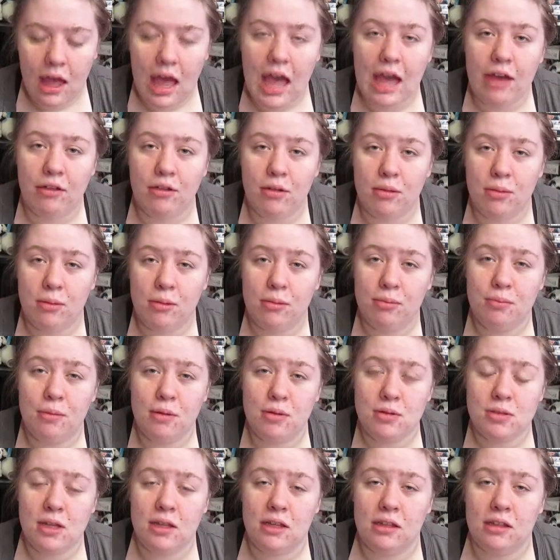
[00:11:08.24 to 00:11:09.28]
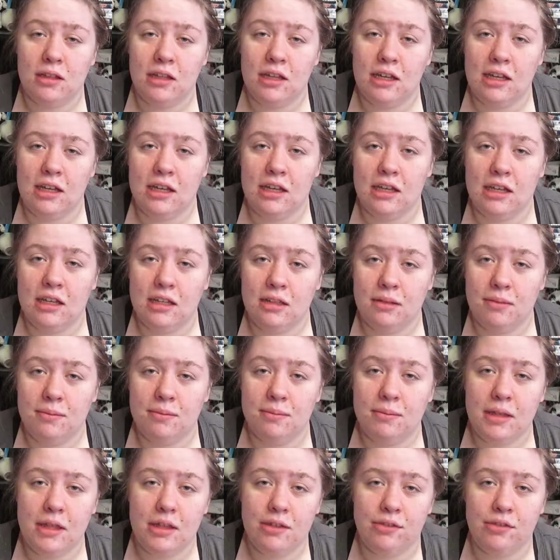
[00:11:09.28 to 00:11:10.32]
I will most likely
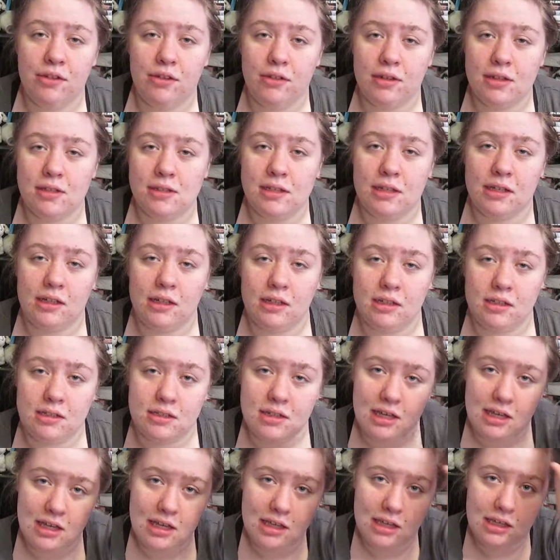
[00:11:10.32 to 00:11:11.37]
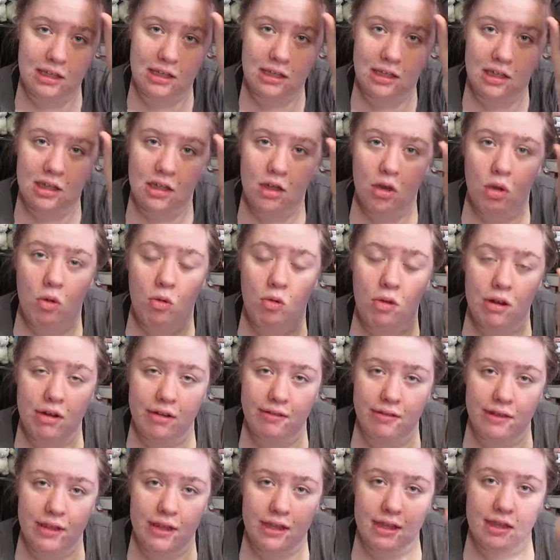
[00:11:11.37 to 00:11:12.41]
be focusing on taking one
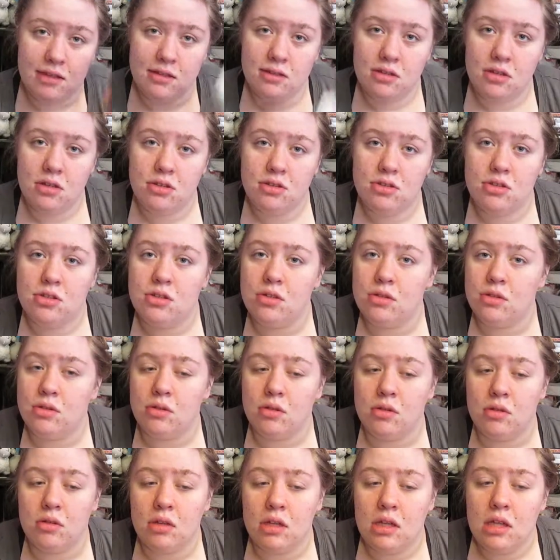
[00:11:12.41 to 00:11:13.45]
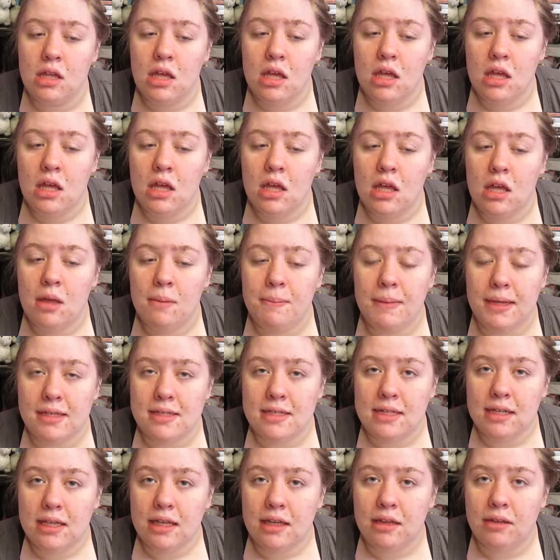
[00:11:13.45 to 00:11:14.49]
of these to Big
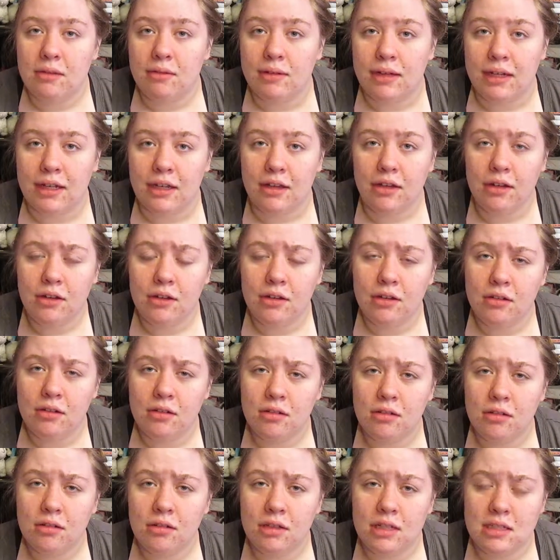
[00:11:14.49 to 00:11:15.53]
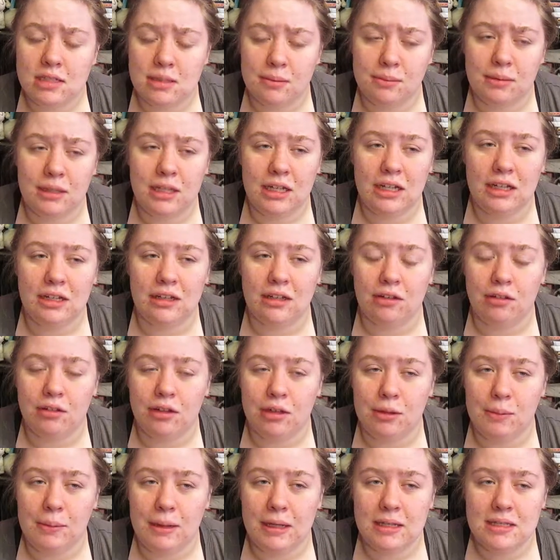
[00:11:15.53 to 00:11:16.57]
Ticket when I go, because I'm planning on
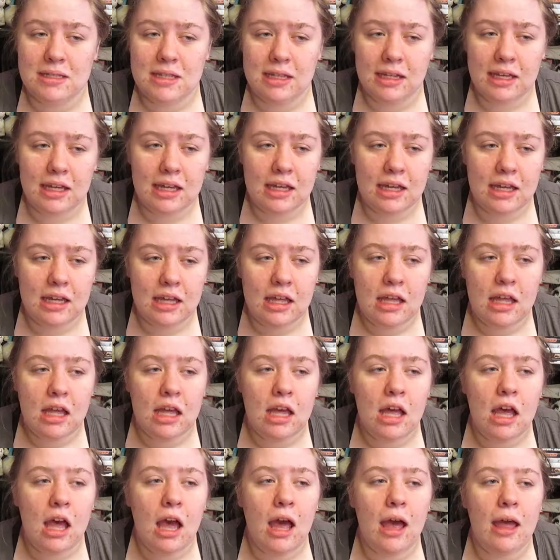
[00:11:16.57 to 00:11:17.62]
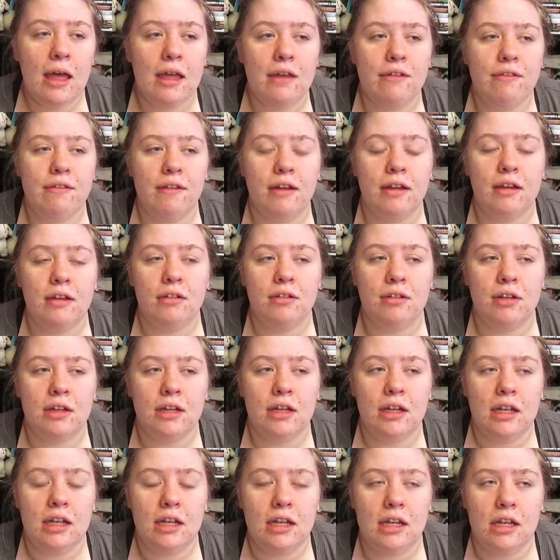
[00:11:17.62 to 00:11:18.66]
going to Big Ticket. If I go to
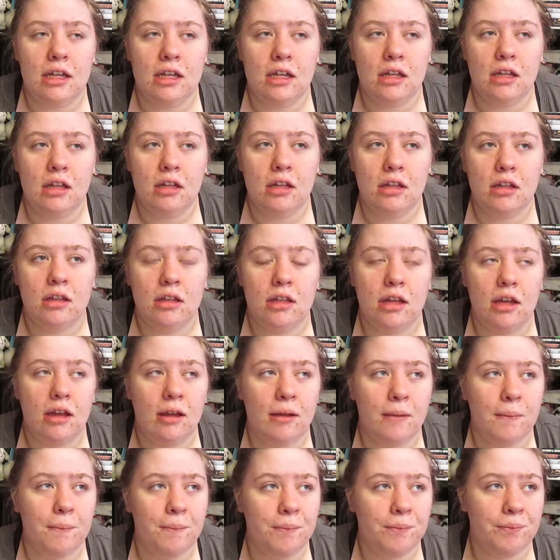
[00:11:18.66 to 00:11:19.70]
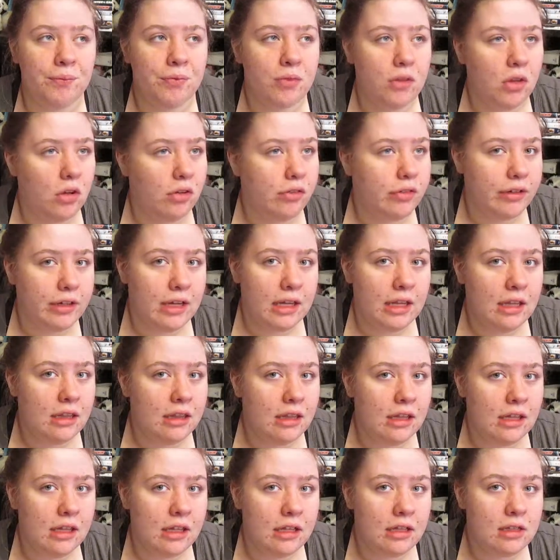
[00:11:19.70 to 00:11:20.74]
any overnight
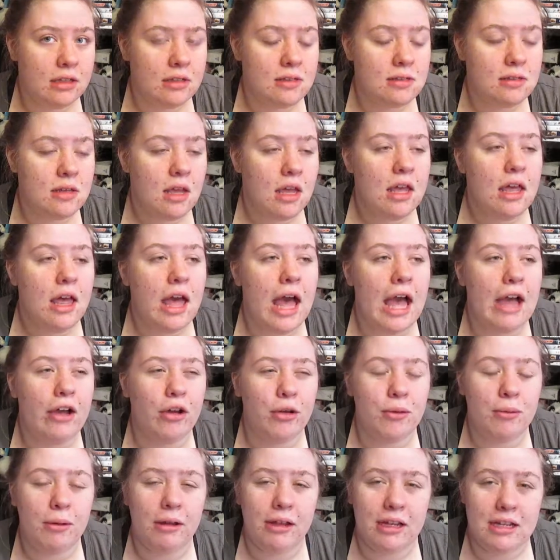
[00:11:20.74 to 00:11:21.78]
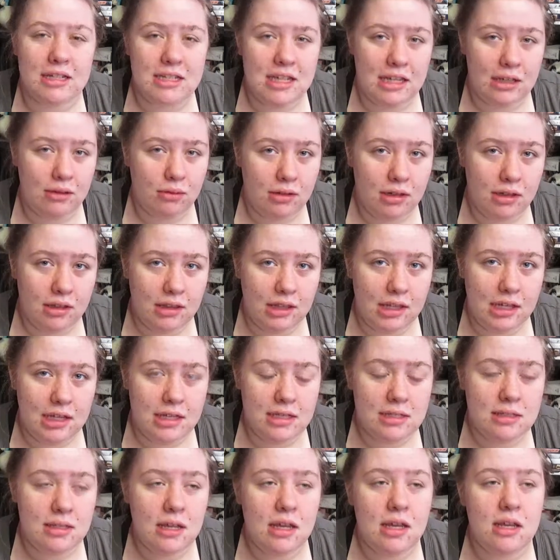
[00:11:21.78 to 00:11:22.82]
things, I will probably take one of
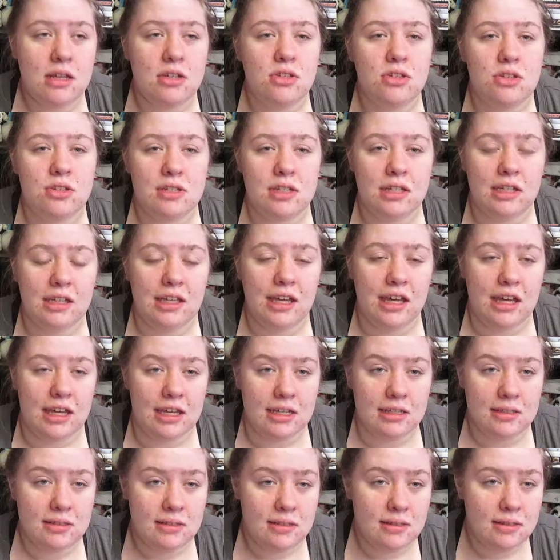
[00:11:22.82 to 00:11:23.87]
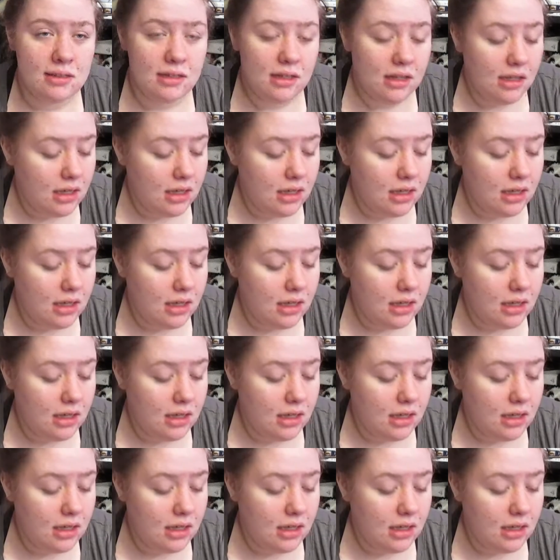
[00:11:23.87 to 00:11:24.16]
these just in case,